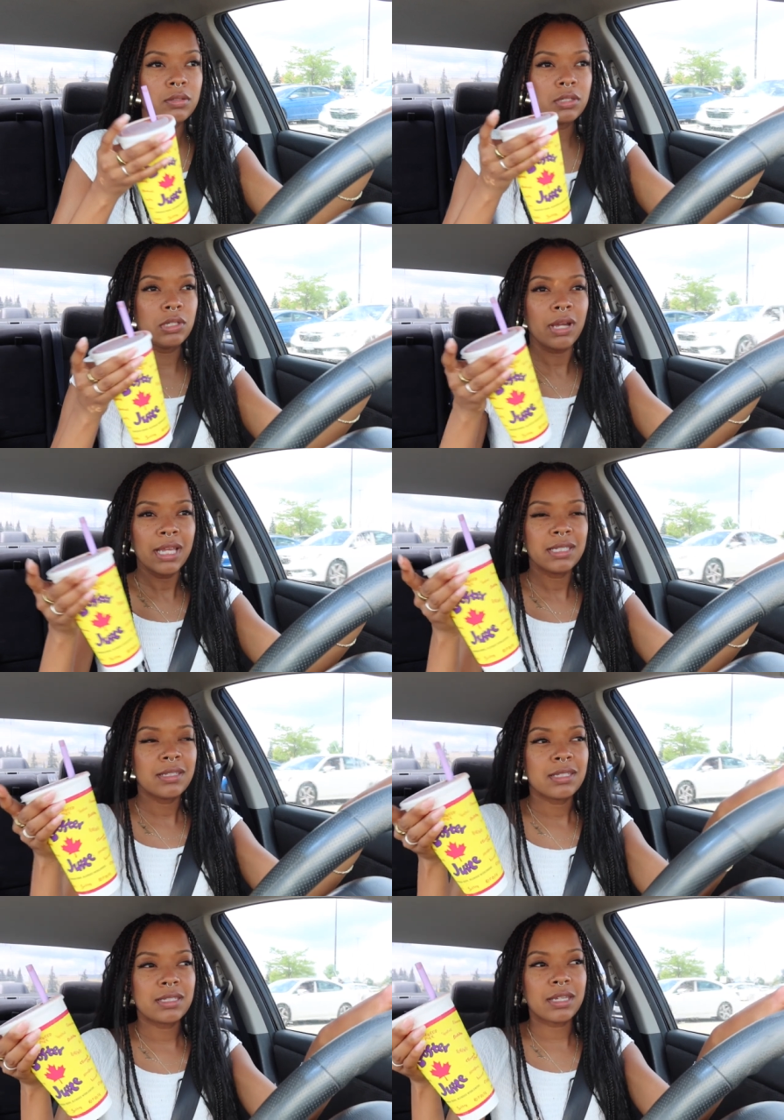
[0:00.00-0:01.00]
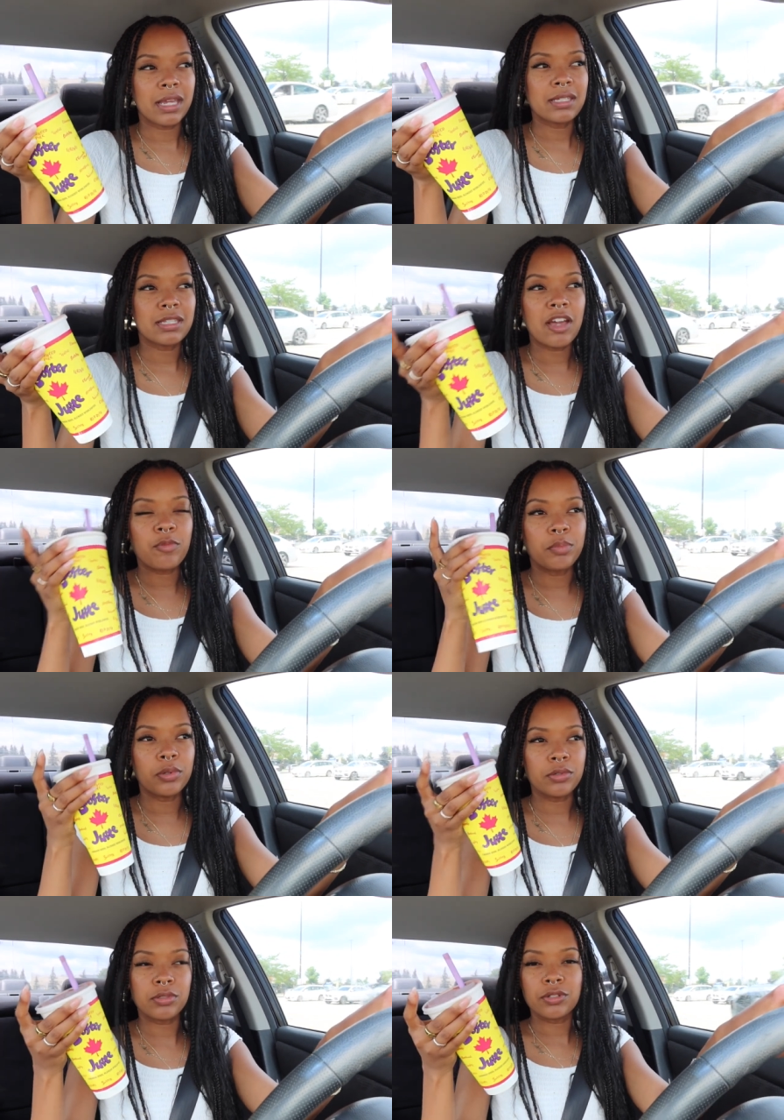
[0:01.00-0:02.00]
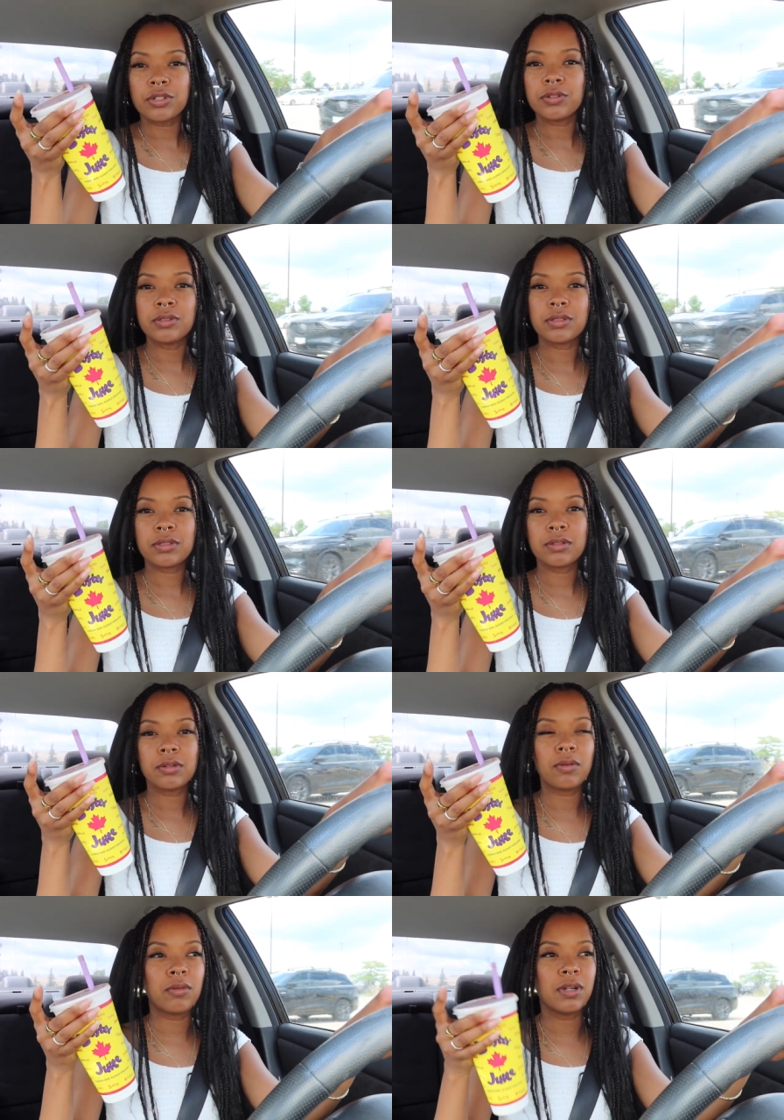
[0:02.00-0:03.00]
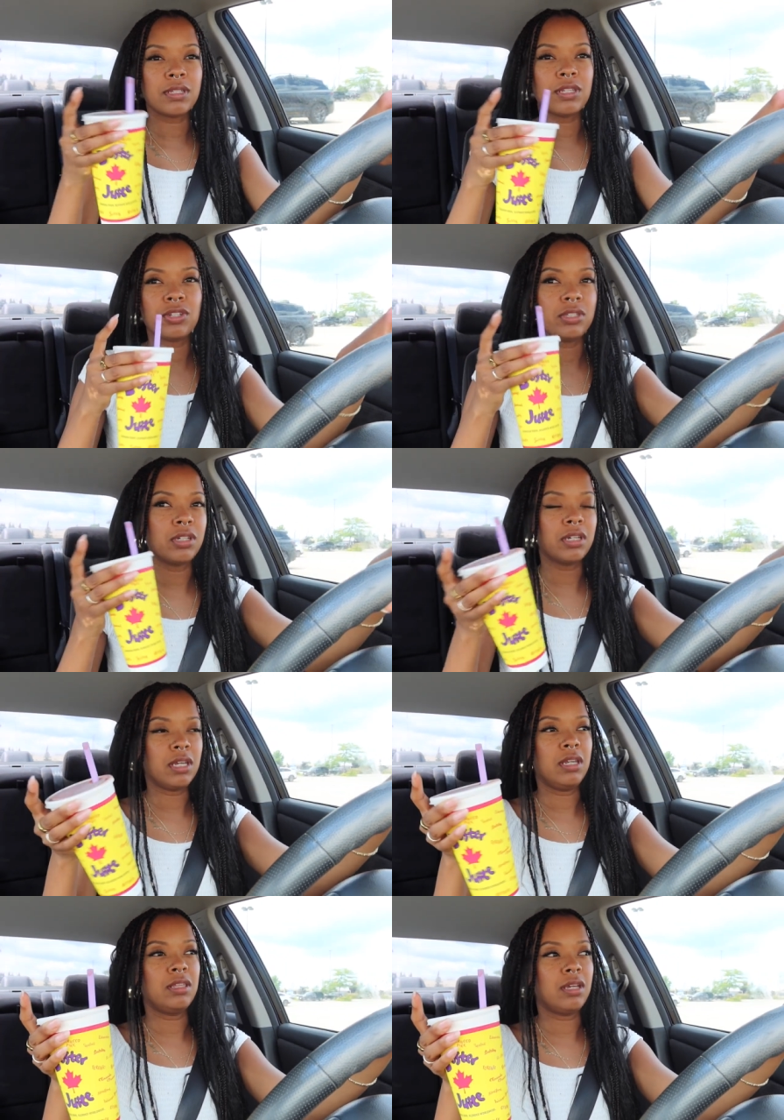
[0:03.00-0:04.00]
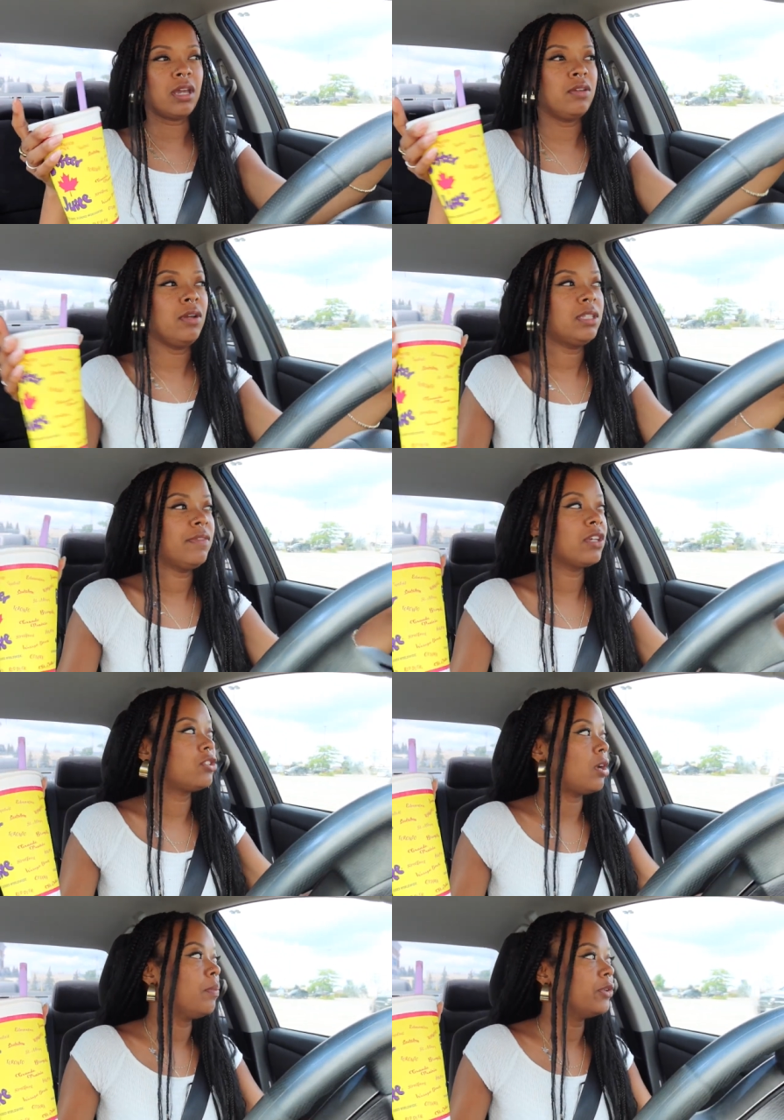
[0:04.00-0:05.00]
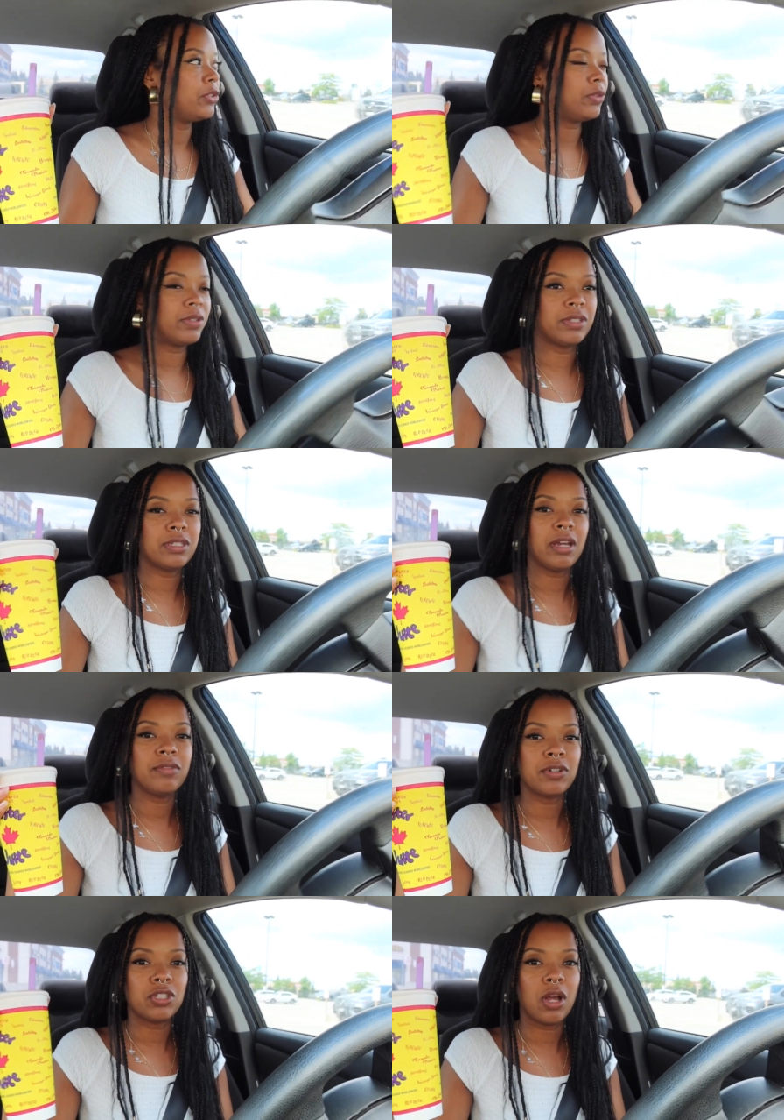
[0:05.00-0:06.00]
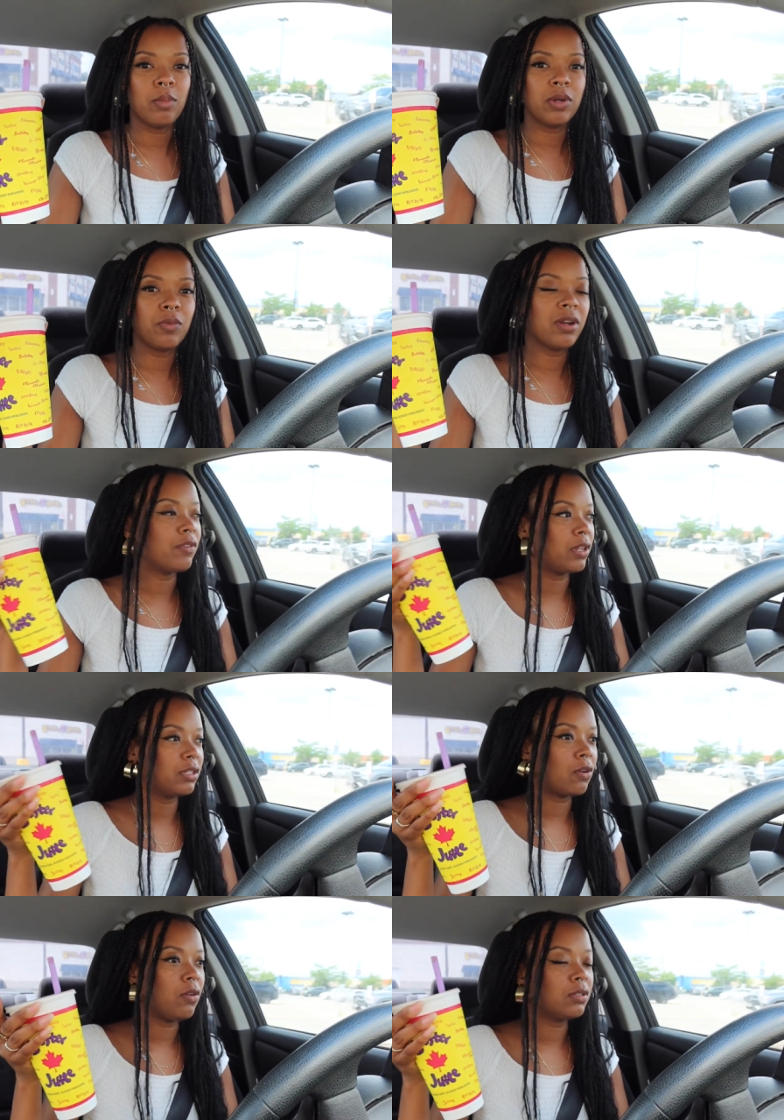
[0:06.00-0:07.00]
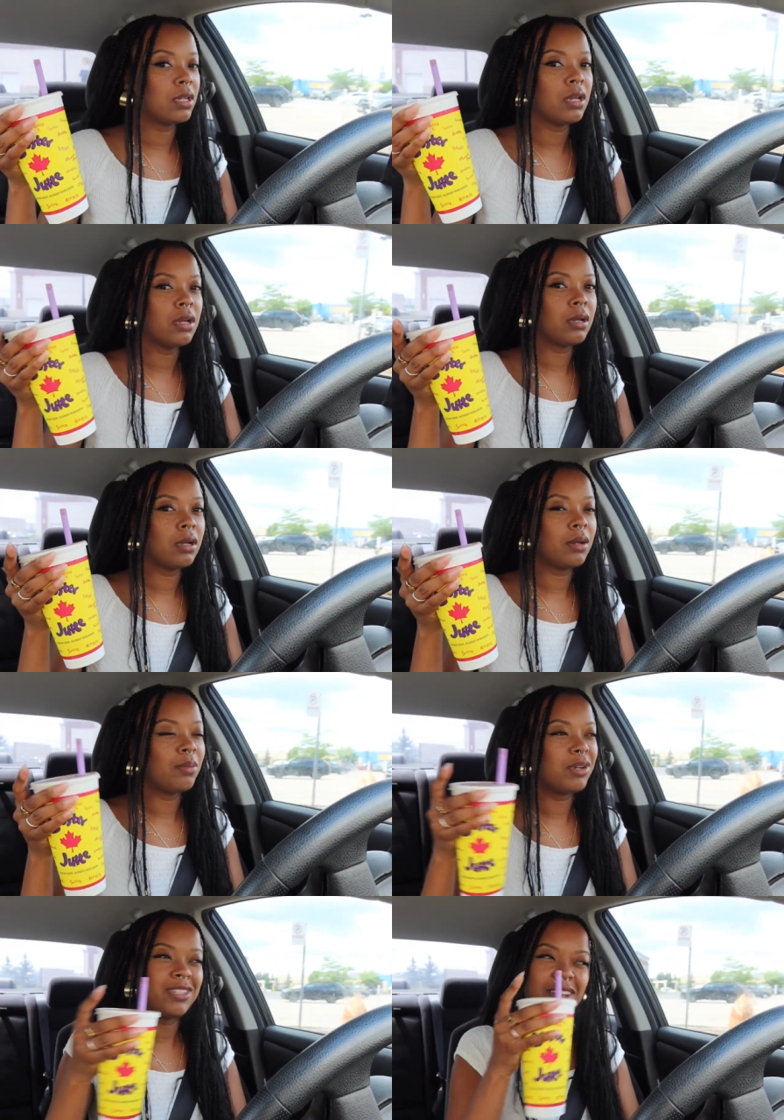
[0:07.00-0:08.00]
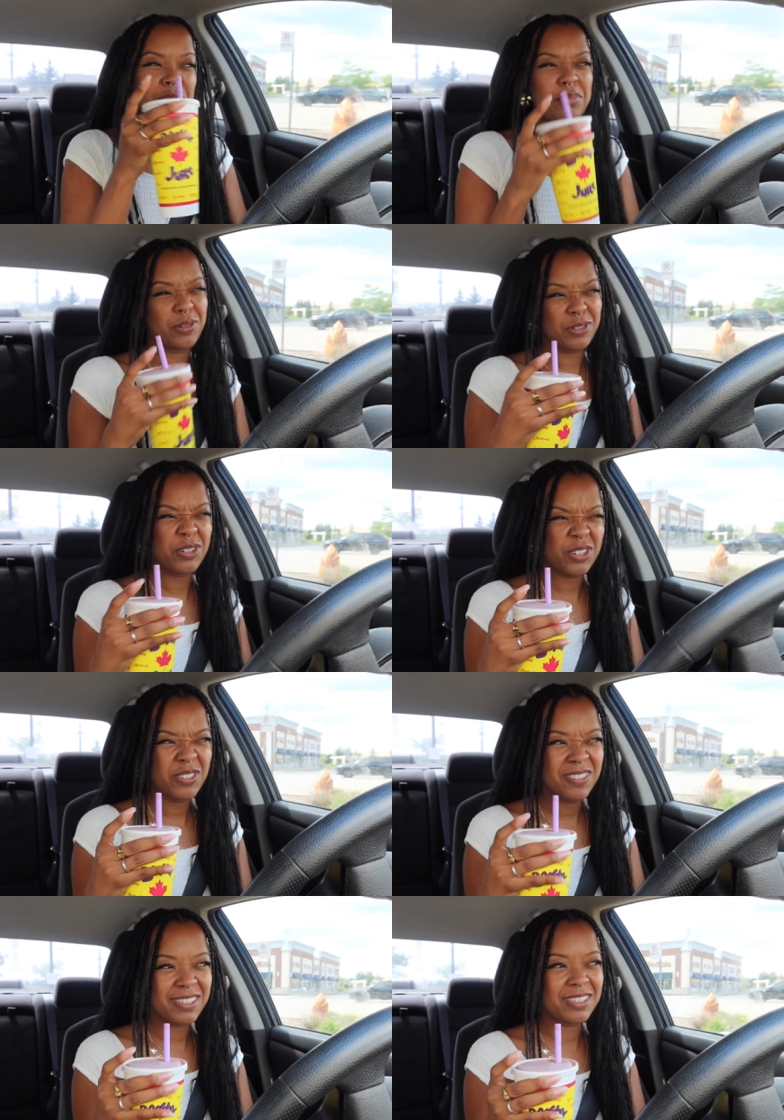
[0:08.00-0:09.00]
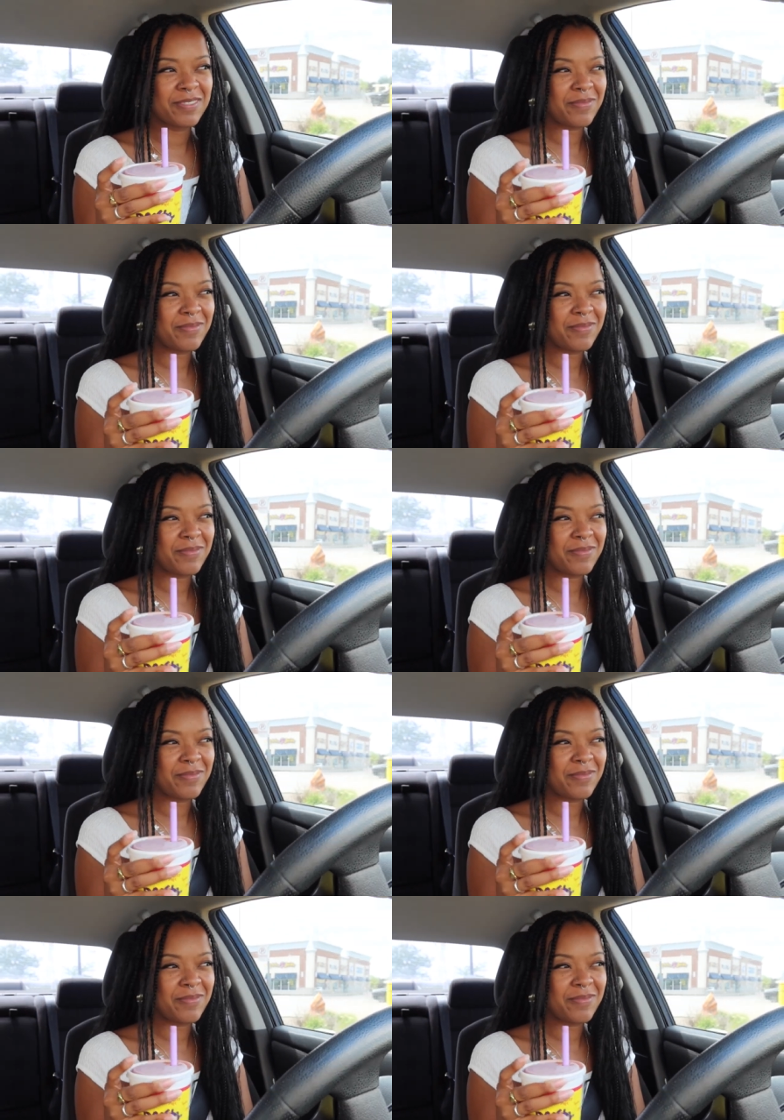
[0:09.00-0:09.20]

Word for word: do you guys in the States have booster juice? Or is this just a Canadian thing? I know you guys have like Jamba juice and stuff, or Jamba, whatever that's called. But do you have booster juice?